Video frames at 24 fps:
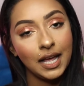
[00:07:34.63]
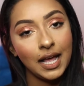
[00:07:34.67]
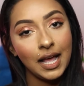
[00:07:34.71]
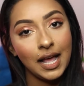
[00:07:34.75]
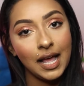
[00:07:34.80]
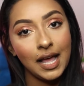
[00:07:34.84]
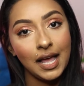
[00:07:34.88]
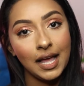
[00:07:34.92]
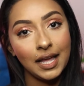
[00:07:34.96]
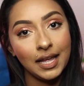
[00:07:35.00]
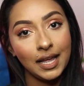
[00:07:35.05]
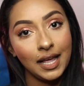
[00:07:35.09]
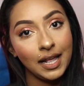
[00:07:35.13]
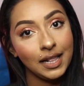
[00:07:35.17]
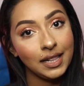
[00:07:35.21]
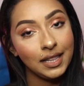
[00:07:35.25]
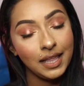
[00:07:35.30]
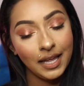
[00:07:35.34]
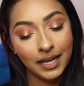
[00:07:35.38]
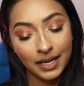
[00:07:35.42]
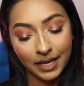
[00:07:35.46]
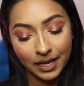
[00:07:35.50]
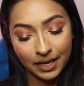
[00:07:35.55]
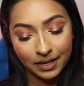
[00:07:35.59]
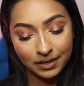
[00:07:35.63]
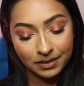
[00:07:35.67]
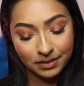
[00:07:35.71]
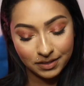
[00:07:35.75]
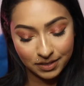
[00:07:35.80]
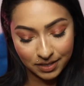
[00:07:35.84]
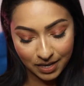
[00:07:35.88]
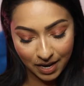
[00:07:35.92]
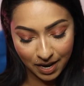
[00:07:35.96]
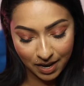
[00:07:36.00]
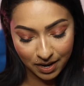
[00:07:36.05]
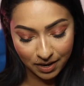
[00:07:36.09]
I like
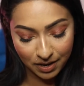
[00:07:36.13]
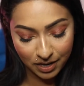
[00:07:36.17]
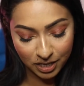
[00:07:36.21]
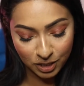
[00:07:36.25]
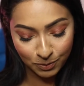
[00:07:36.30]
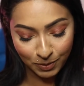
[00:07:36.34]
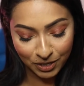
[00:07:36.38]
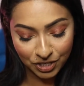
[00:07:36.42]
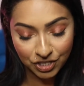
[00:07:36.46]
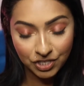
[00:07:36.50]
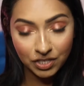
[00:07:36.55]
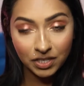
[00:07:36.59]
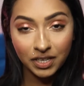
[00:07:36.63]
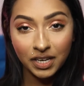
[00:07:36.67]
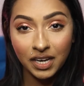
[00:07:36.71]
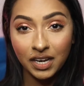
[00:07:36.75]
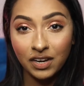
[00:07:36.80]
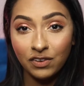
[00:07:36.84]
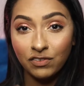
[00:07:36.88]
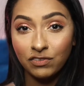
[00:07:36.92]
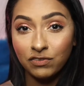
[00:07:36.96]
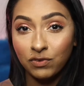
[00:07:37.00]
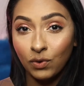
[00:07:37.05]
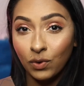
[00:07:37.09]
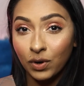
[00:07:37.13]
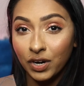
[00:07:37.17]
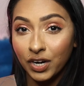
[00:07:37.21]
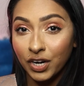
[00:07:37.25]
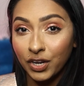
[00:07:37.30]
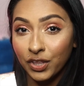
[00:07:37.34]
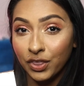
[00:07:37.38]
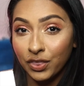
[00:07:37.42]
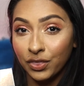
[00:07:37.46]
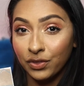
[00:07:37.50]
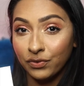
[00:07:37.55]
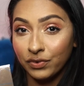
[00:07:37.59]
it, and especially for
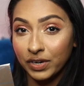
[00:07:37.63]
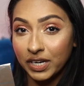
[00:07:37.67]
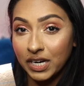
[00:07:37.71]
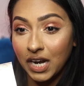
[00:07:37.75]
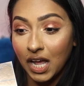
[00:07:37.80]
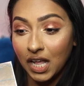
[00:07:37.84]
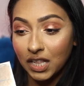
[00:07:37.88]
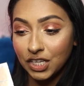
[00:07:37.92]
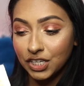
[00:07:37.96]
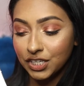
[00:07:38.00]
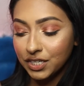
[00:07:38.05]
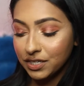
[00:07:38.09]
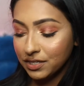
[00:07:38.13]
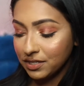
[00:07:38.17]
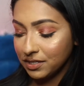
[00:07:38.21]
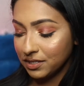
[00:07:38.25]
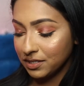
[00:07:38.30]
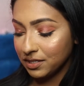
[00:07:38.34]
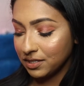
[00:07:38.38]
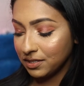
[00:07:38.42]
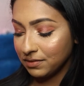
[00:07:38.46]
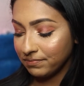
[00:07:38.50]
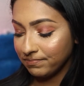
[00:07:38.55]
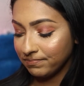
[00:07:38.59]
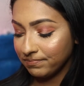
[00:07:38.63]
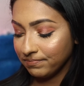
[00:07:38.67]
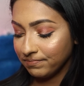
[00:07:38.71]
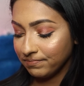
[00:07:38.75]
$3,